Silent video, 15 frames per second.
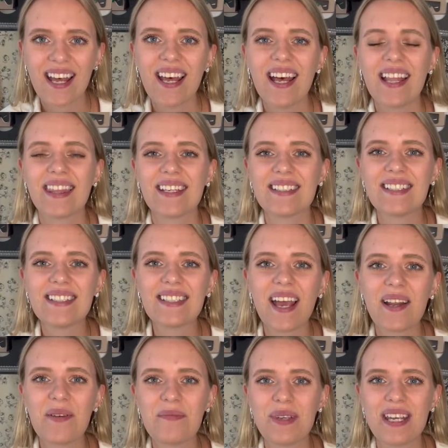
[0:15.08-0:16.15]
This is going
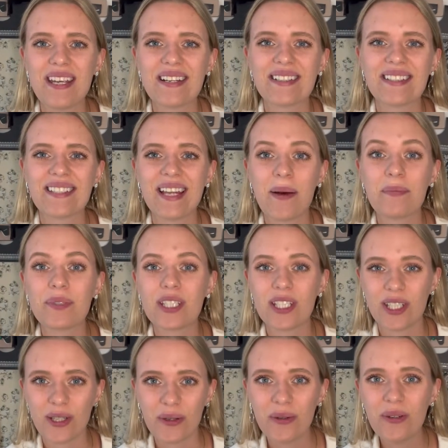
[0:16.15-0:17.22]
to be step
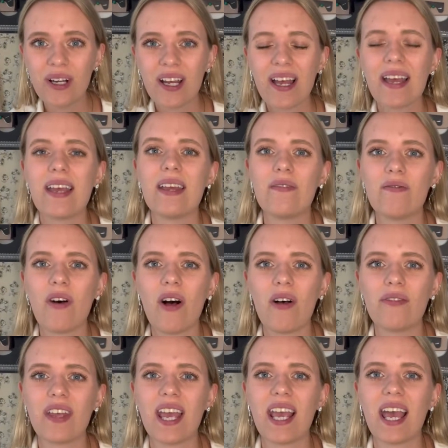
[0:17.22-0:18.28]
2,
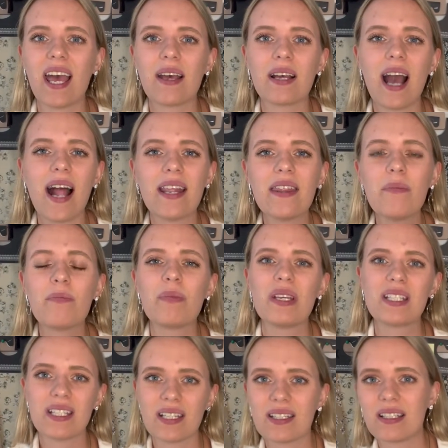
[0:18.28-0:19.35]
involving kind of the
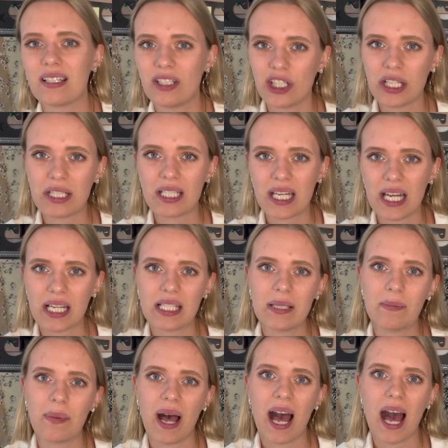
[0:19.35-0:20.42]
business logistics
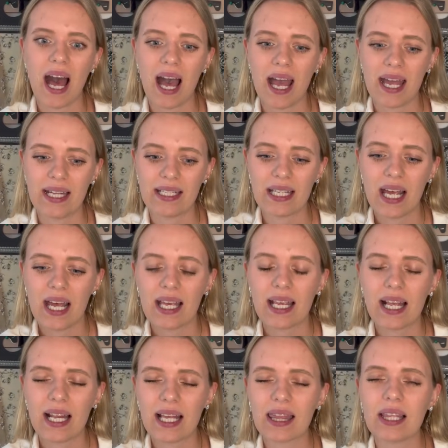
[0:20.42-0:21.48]
behind
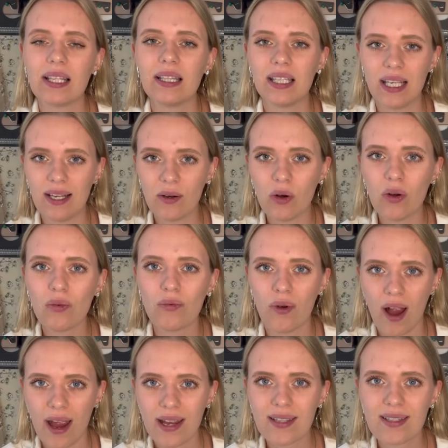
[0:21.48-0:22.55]
getting the legal
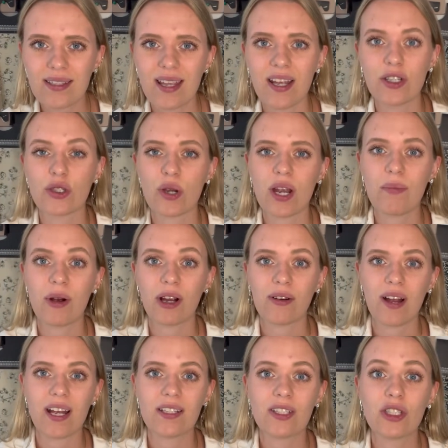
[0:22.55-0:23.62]
rights and trademark
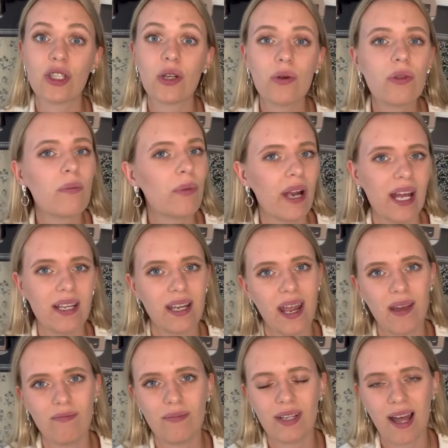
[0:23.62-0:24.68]
rights to the brand
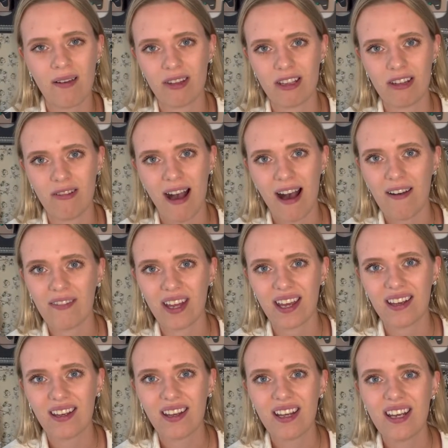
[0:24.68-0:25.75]
name now that you have it.
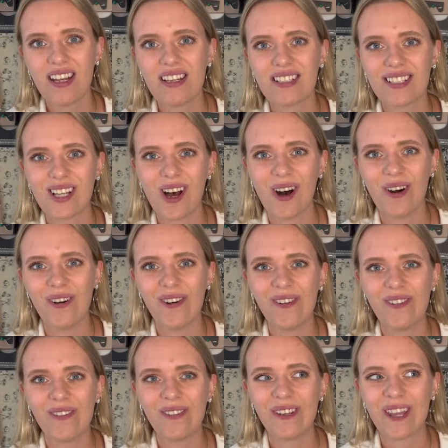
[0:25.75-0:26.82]
So
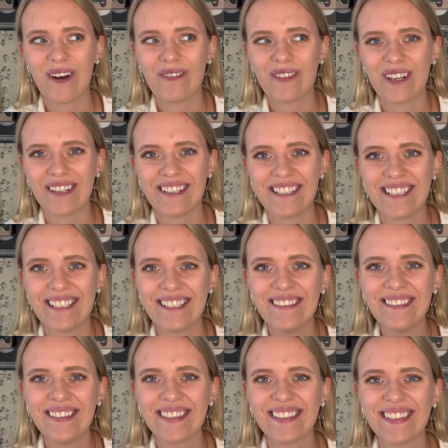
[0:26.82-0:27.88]
without further ado,
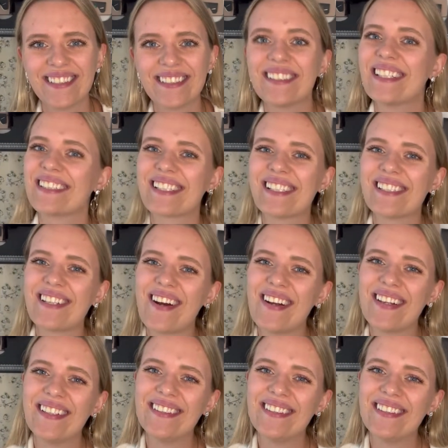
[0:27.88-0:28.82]
let's get started.